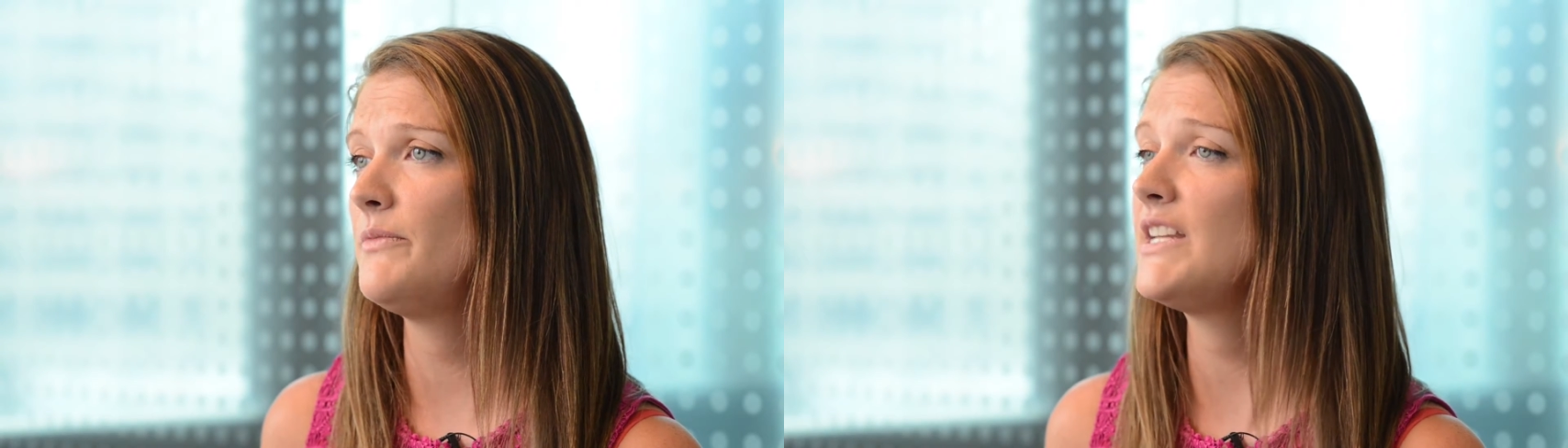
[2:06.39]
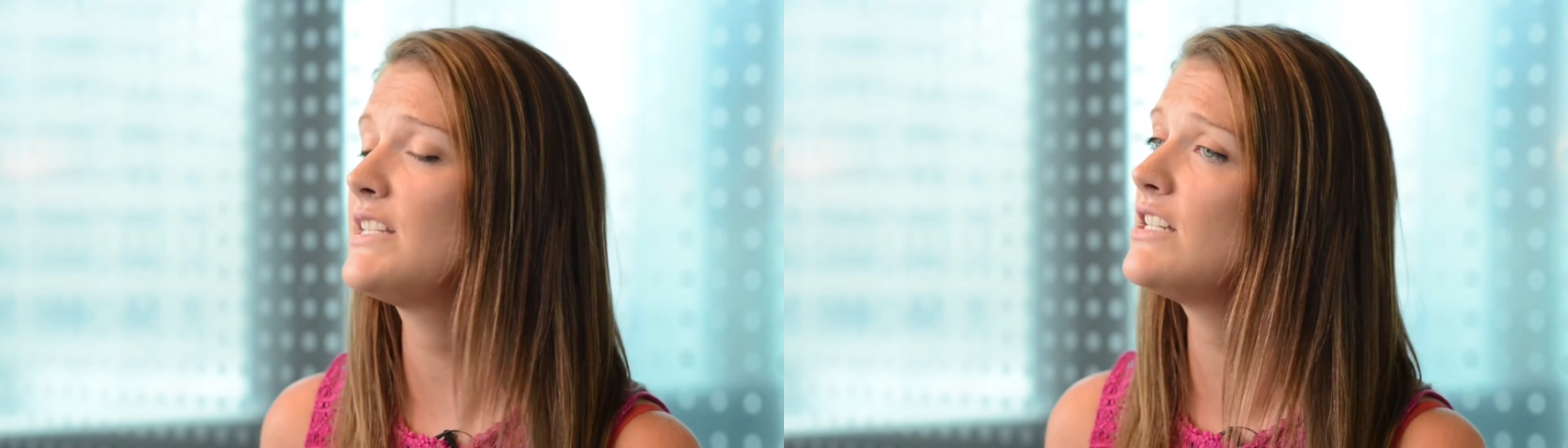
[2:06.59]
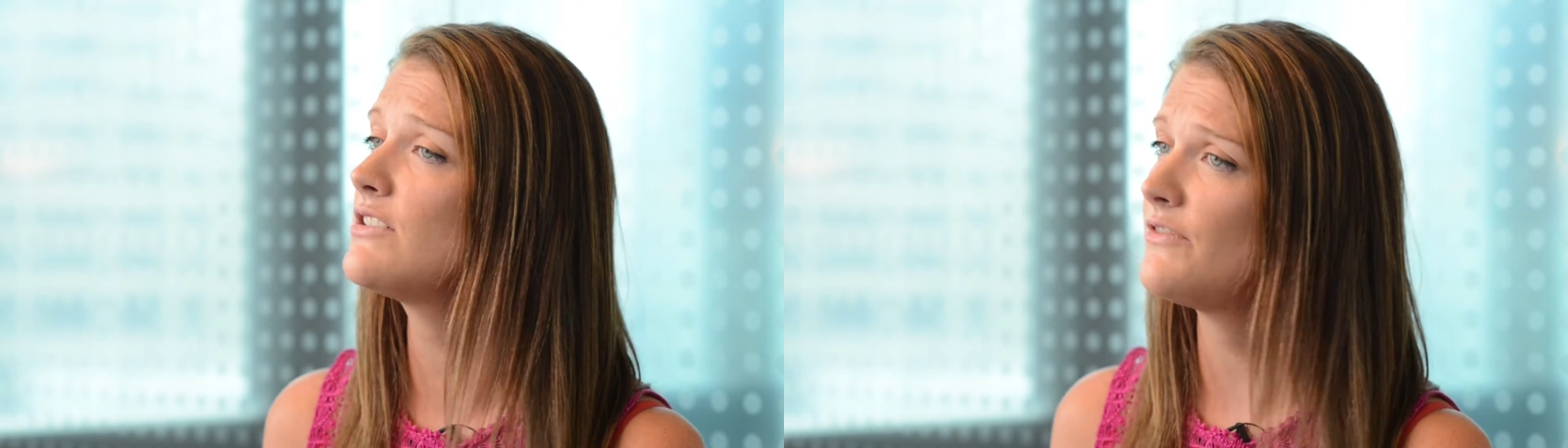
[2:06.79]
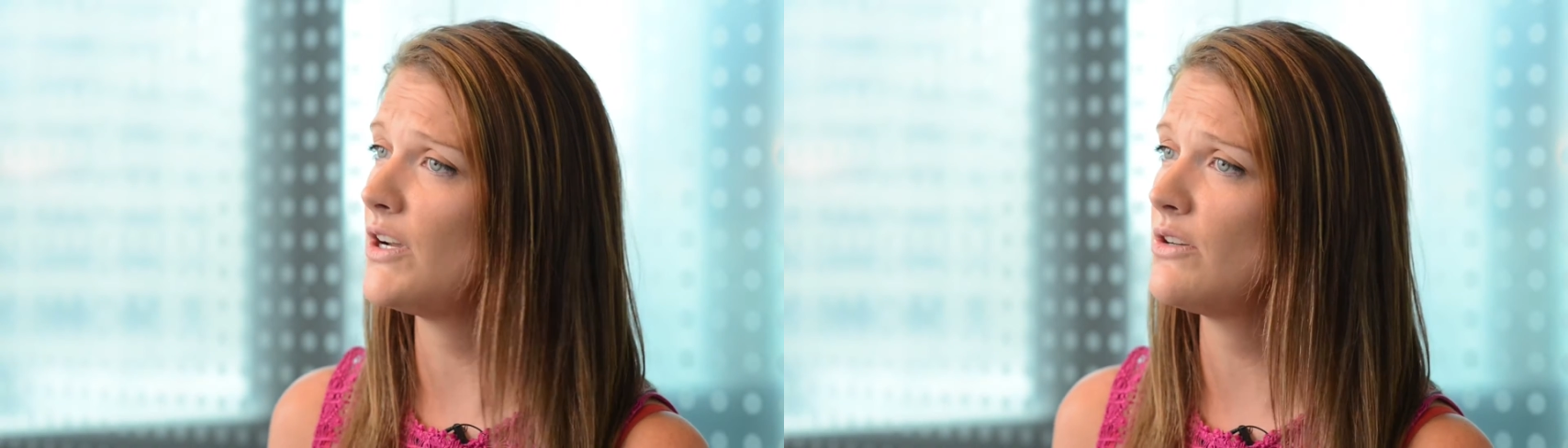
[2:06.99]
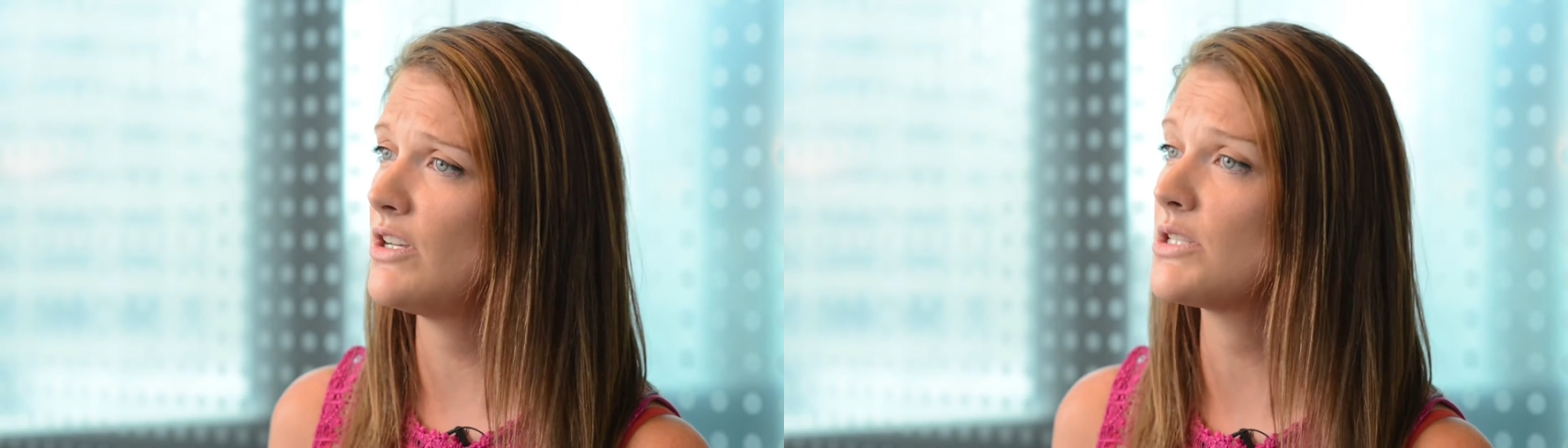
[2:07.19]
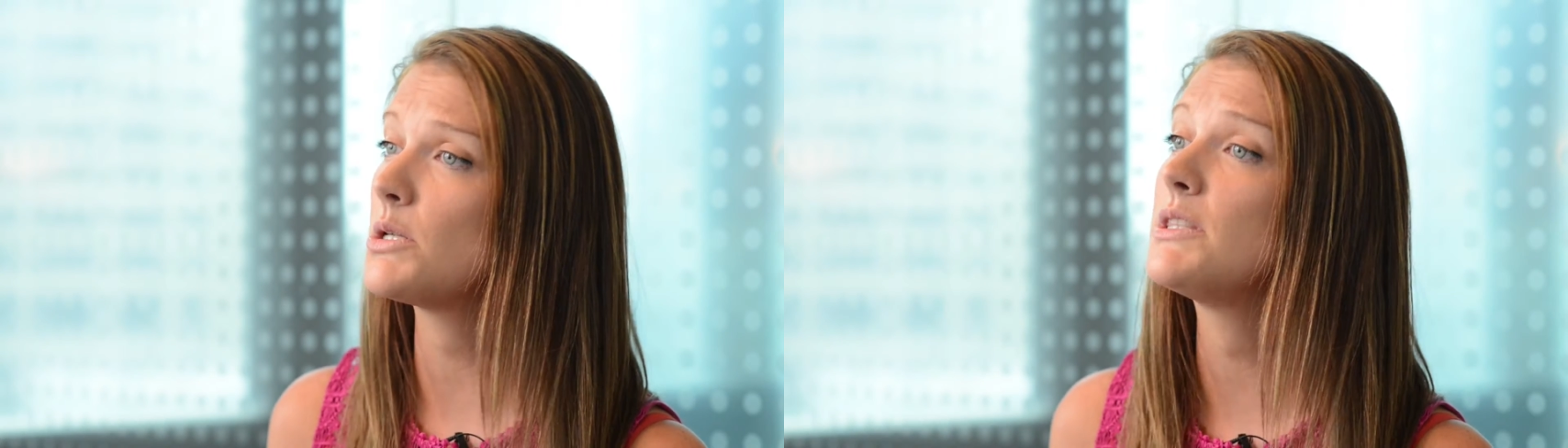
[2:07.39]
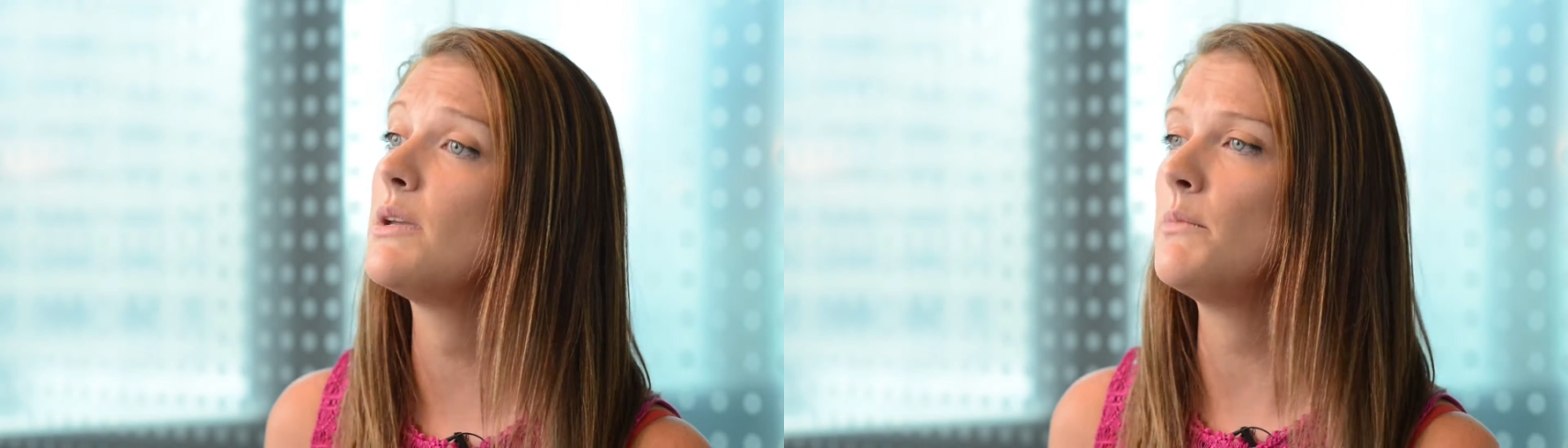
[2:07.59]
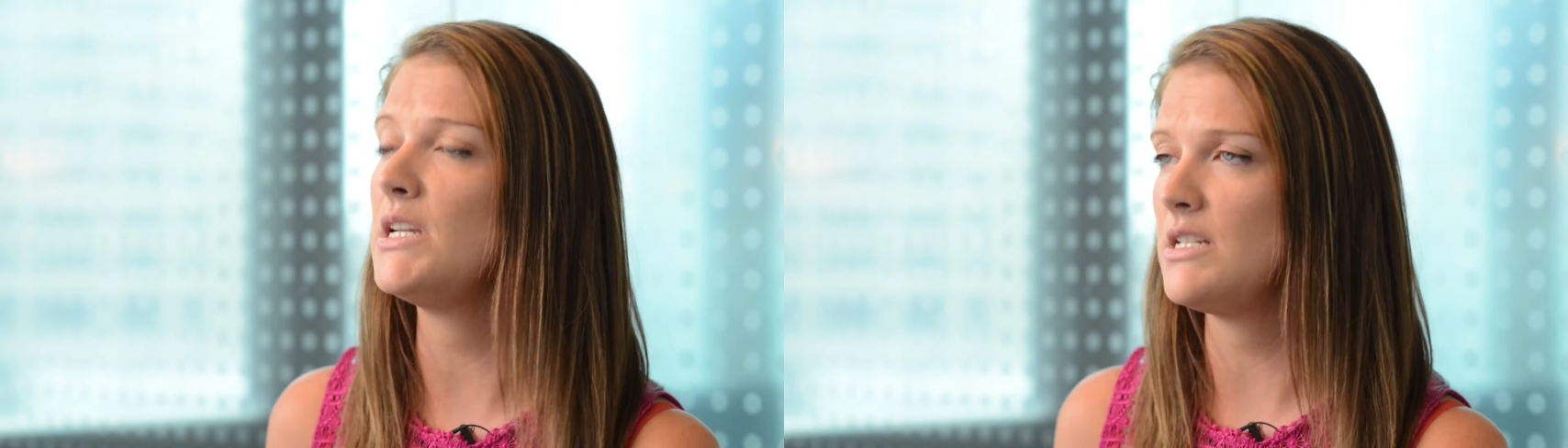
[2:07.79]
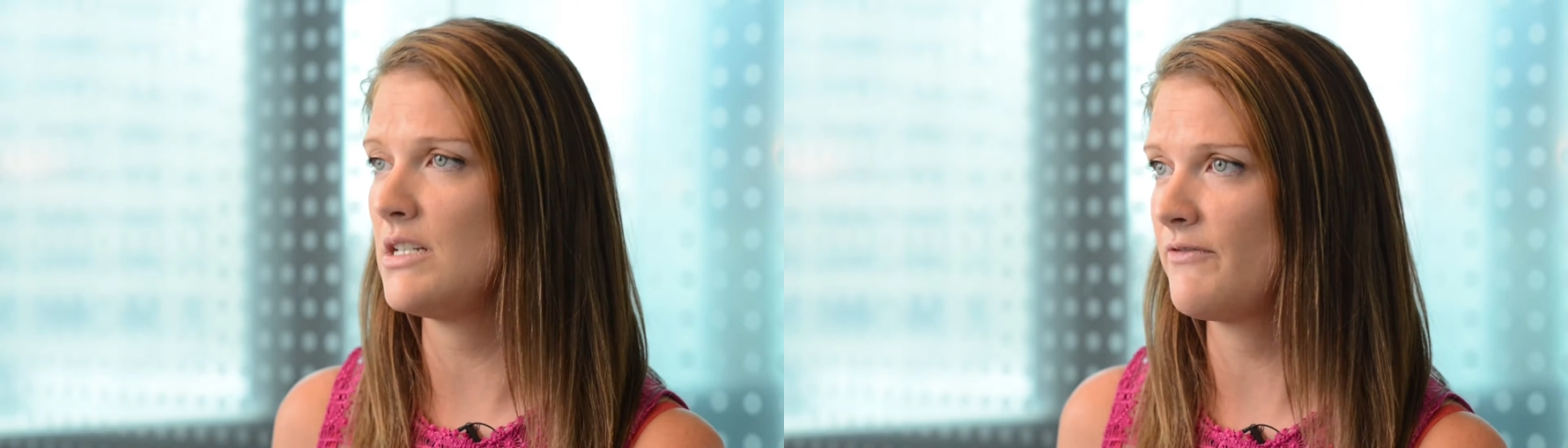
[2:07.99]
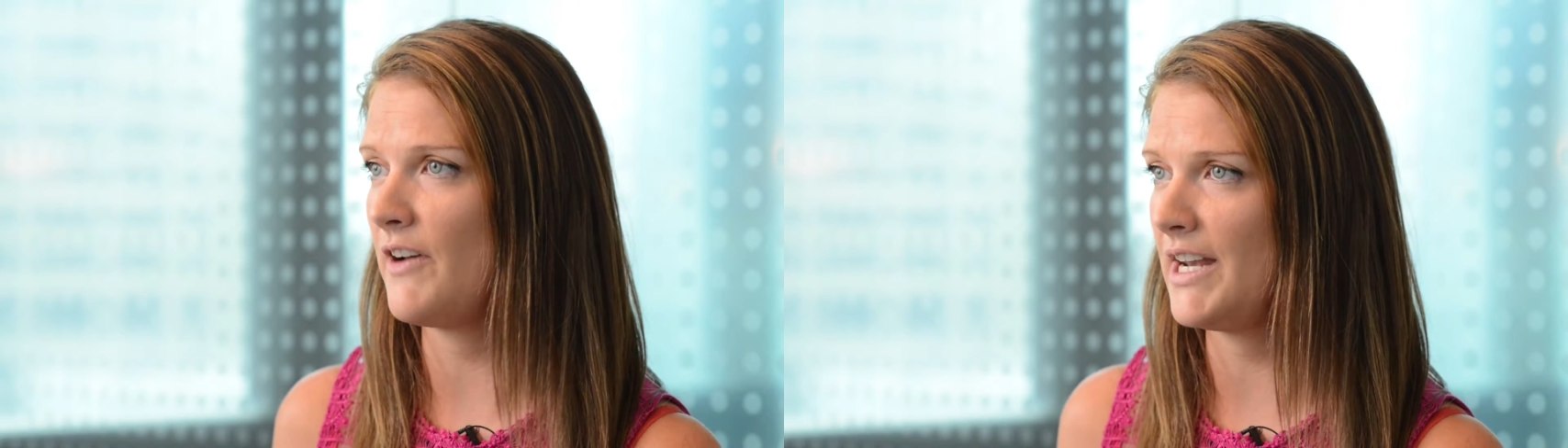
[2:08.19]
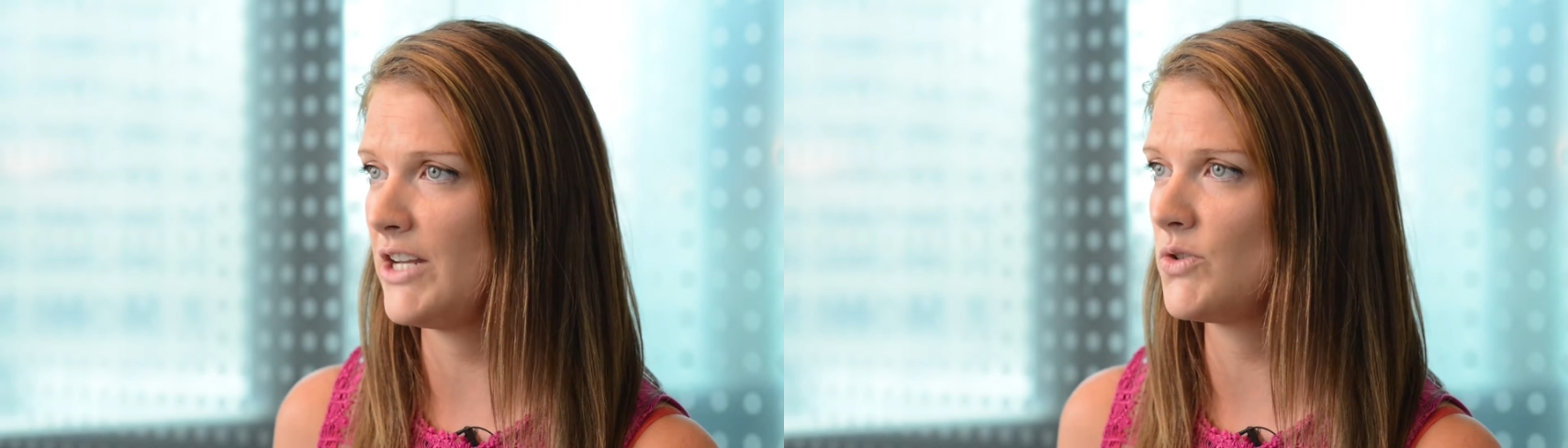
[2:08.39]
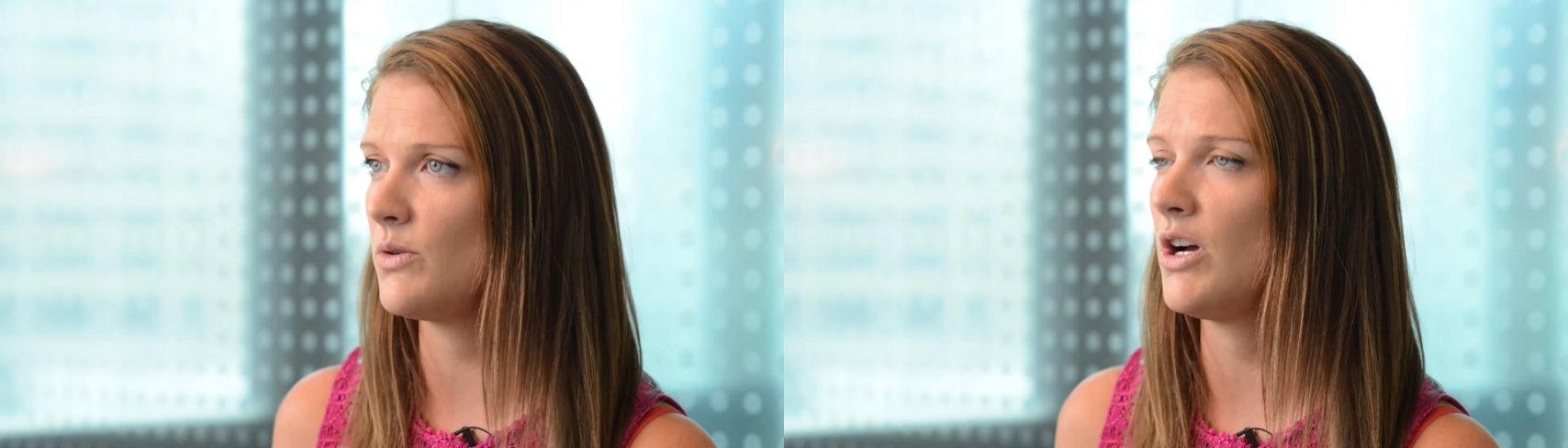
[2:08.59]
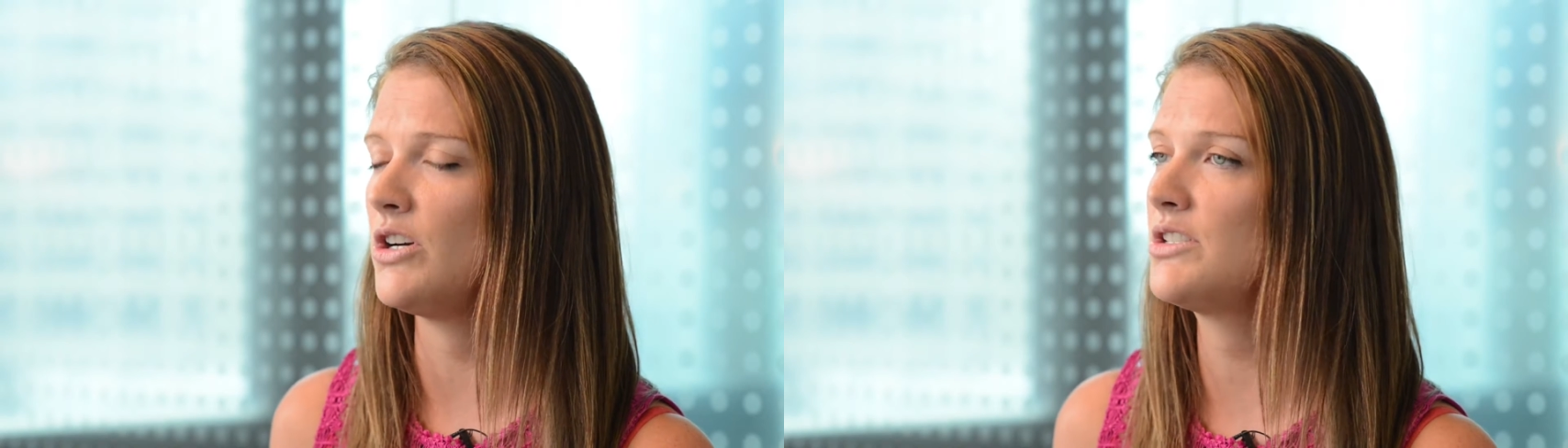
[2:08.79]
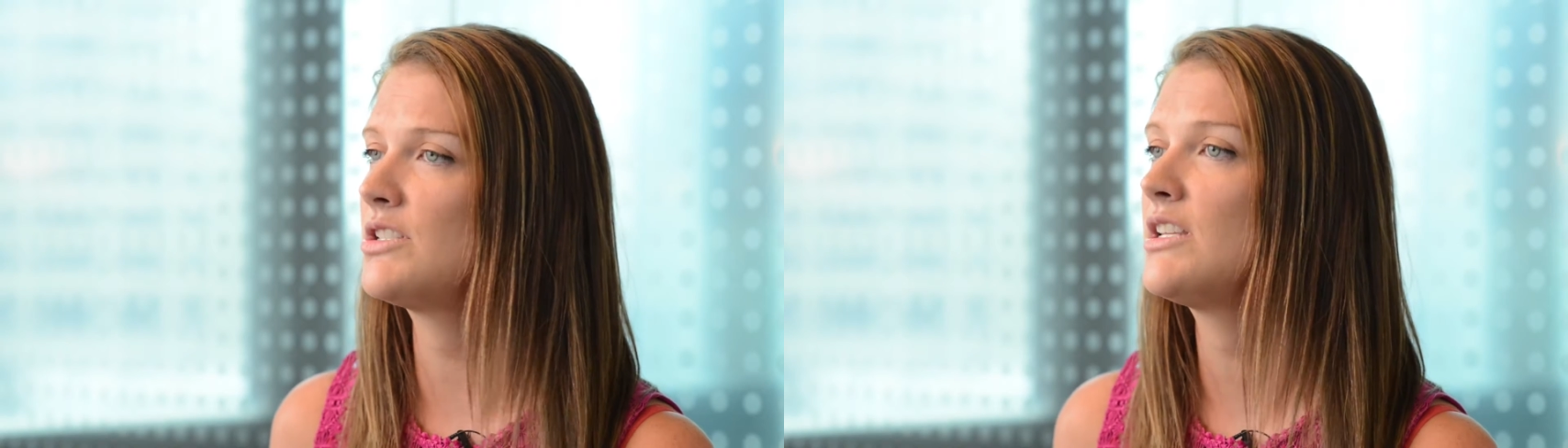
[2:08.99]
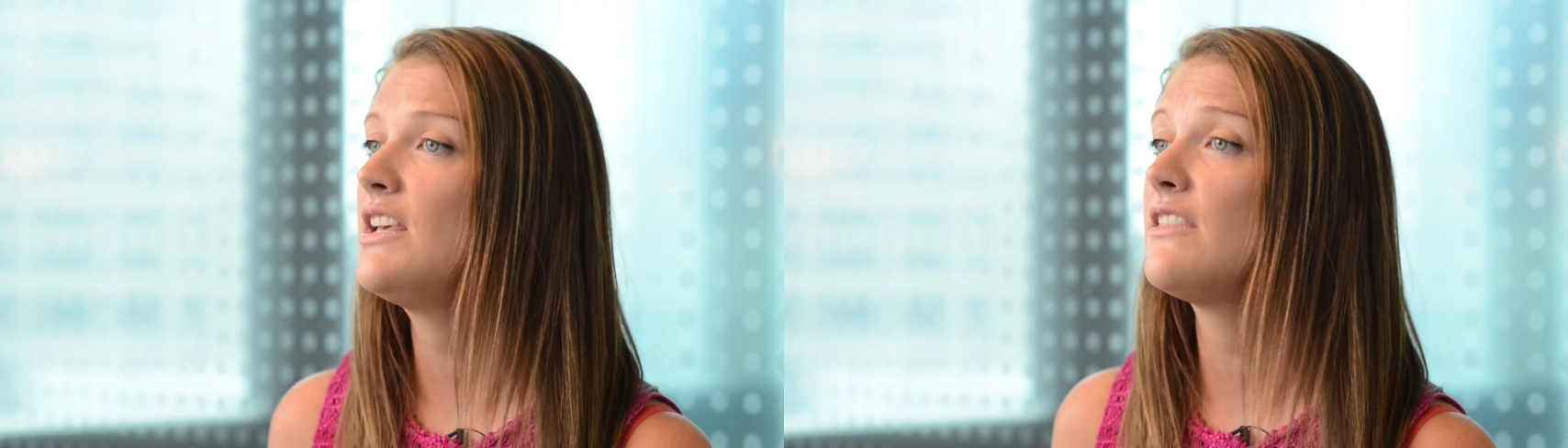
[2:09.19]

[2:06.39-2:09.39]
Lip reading: They tend to focus on the immediate financial costs